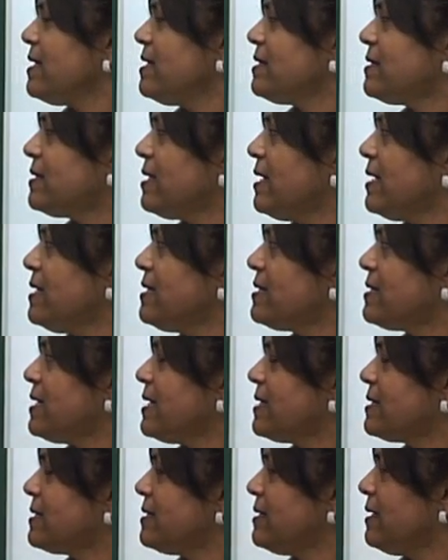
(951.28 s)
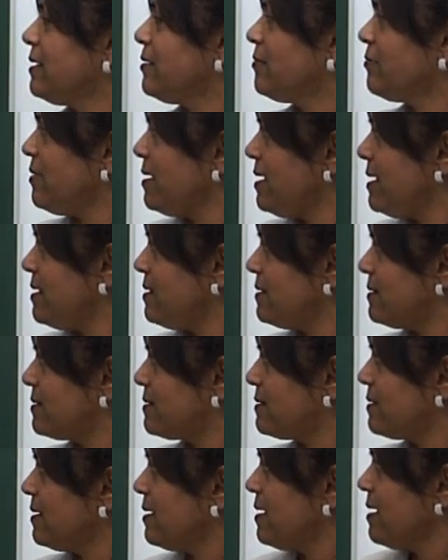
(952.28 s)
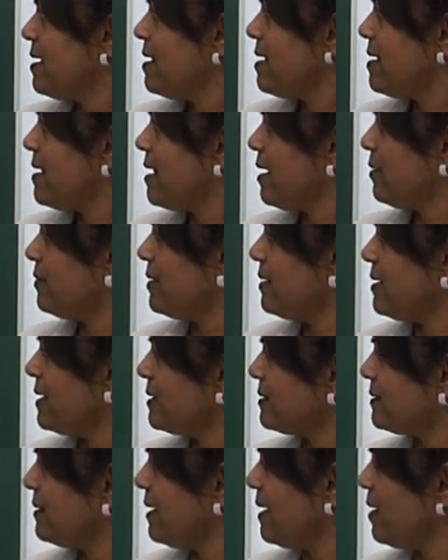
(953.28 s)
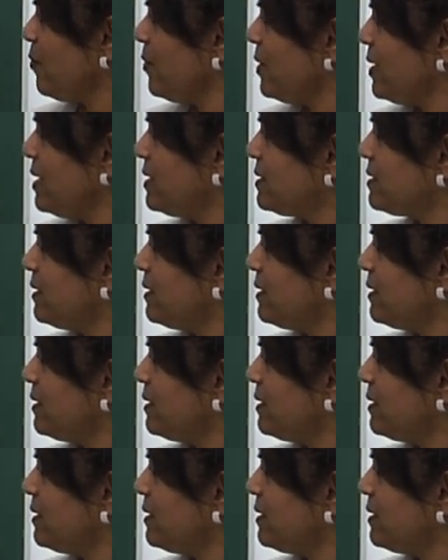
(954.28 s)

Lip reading: is 36 degrees, now the next thing we need